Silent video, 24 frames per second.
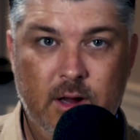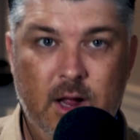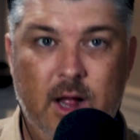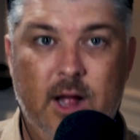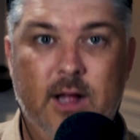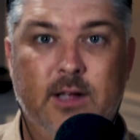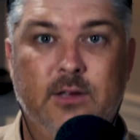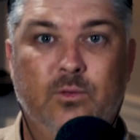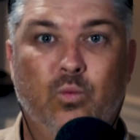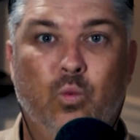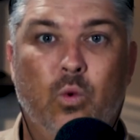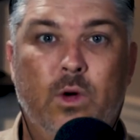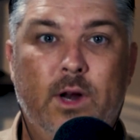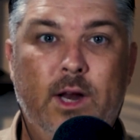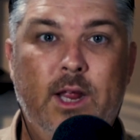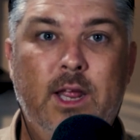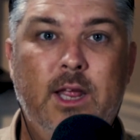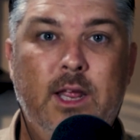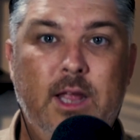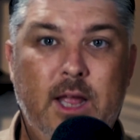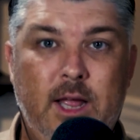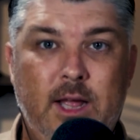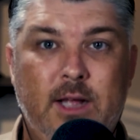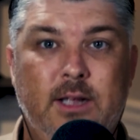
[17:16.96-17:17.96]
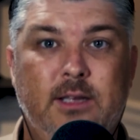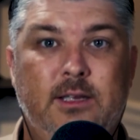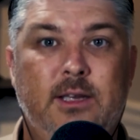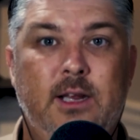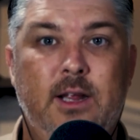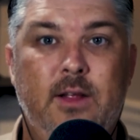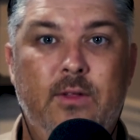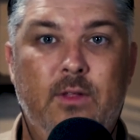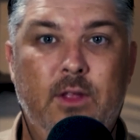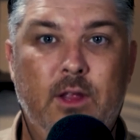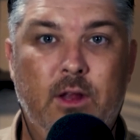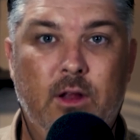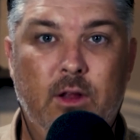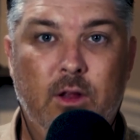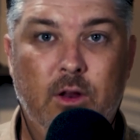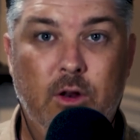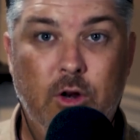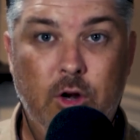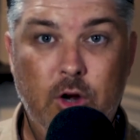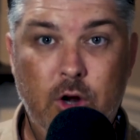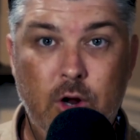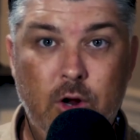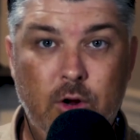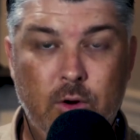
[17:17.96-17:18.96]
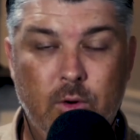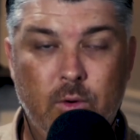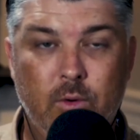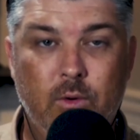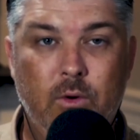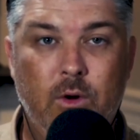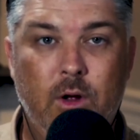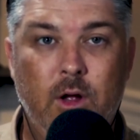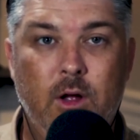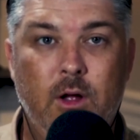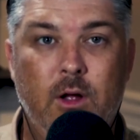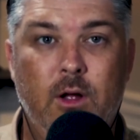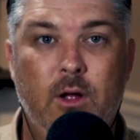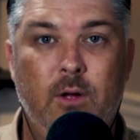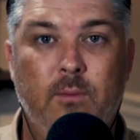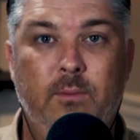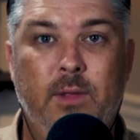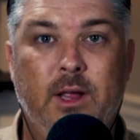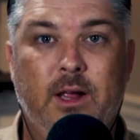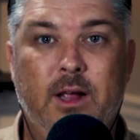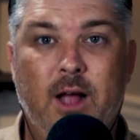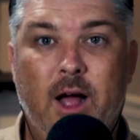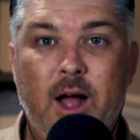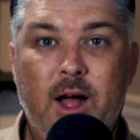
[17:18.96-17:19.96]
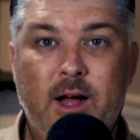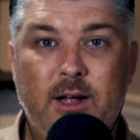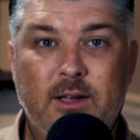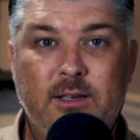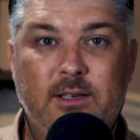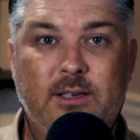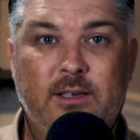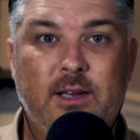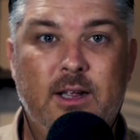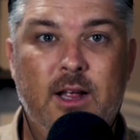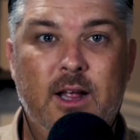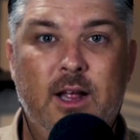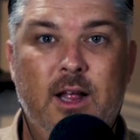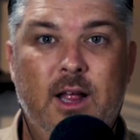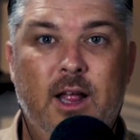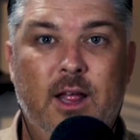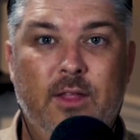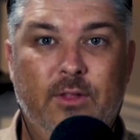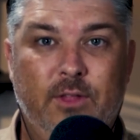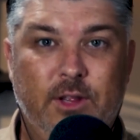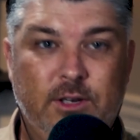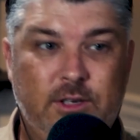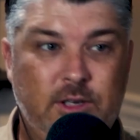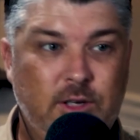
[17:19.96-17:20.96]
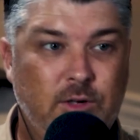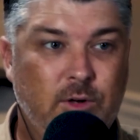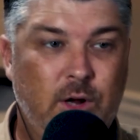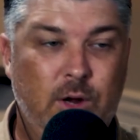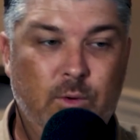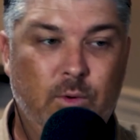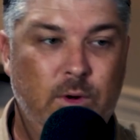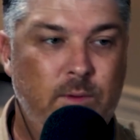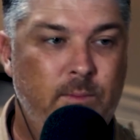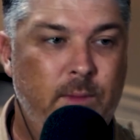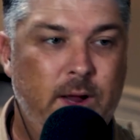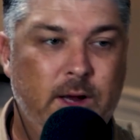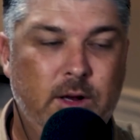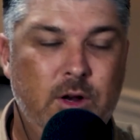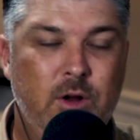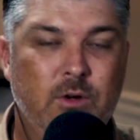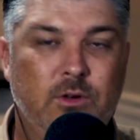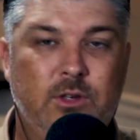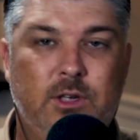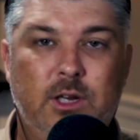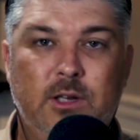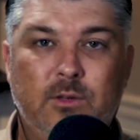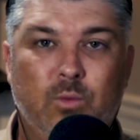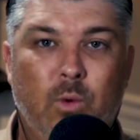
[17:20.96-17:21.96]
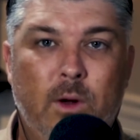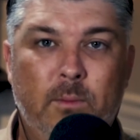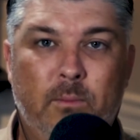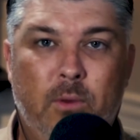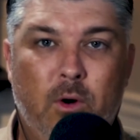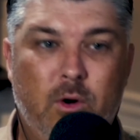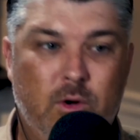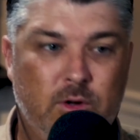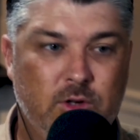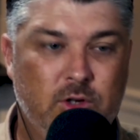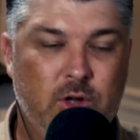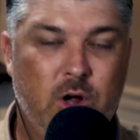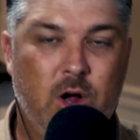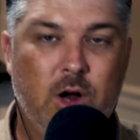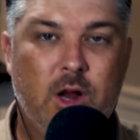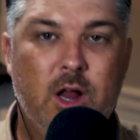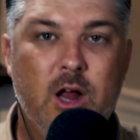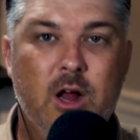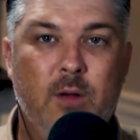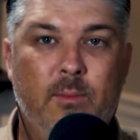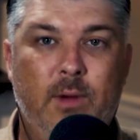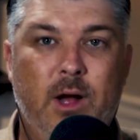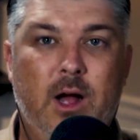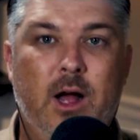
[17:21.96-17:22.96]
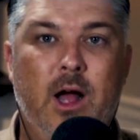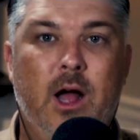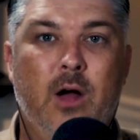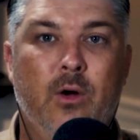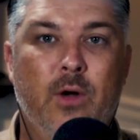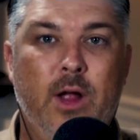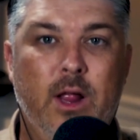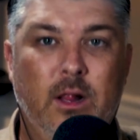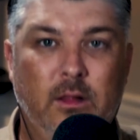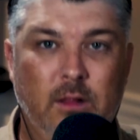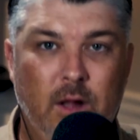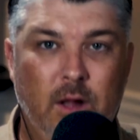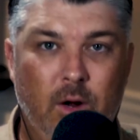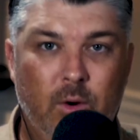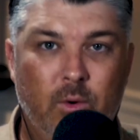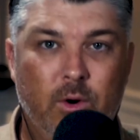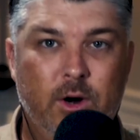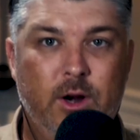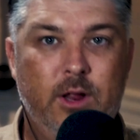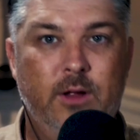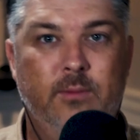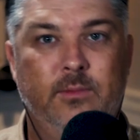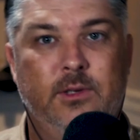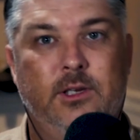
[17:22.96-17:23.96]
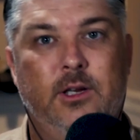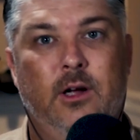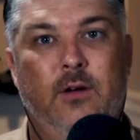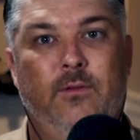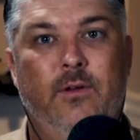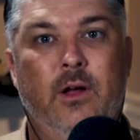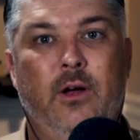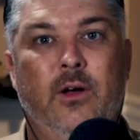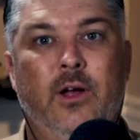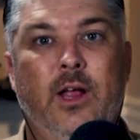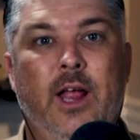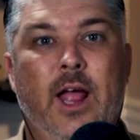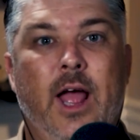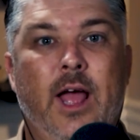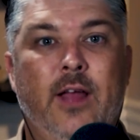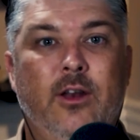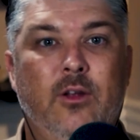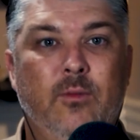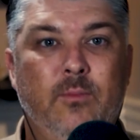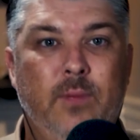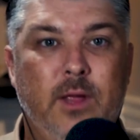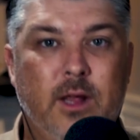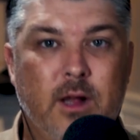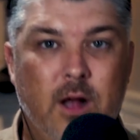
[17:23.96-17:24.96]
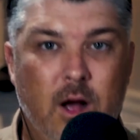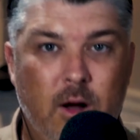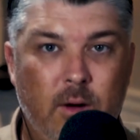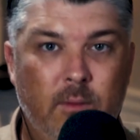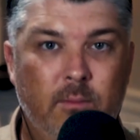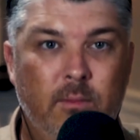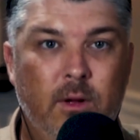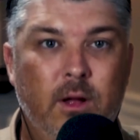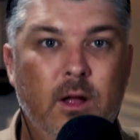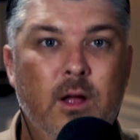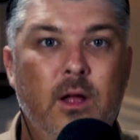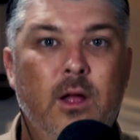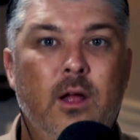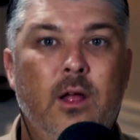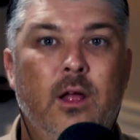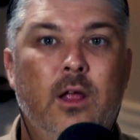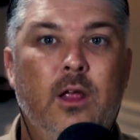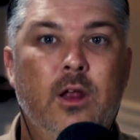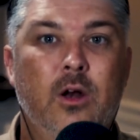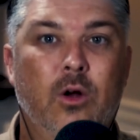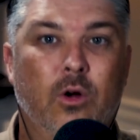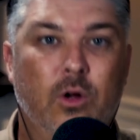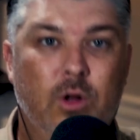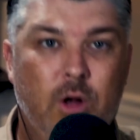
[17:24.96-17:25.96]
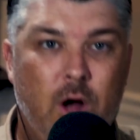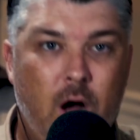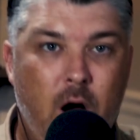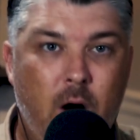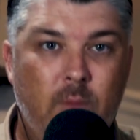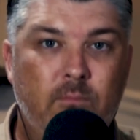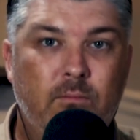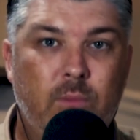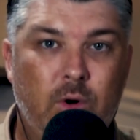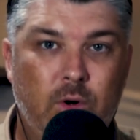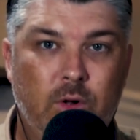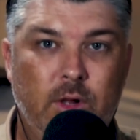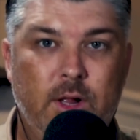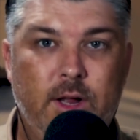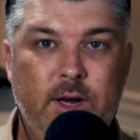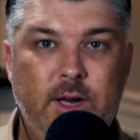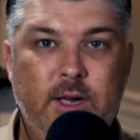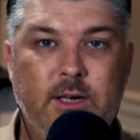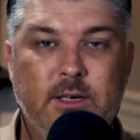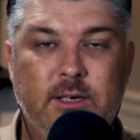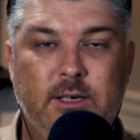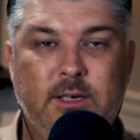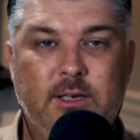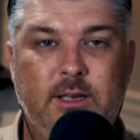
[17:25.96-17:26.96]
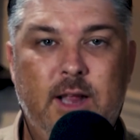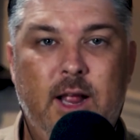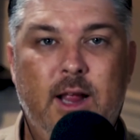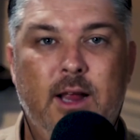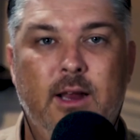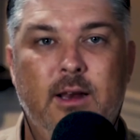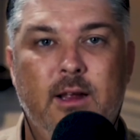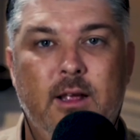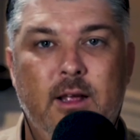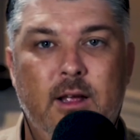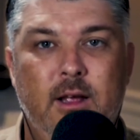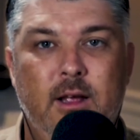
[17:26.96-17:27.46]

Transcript: as what he is in the New, because it would make no sense why Paul's talking about how he lowered himself, how he had to become, humble in his state.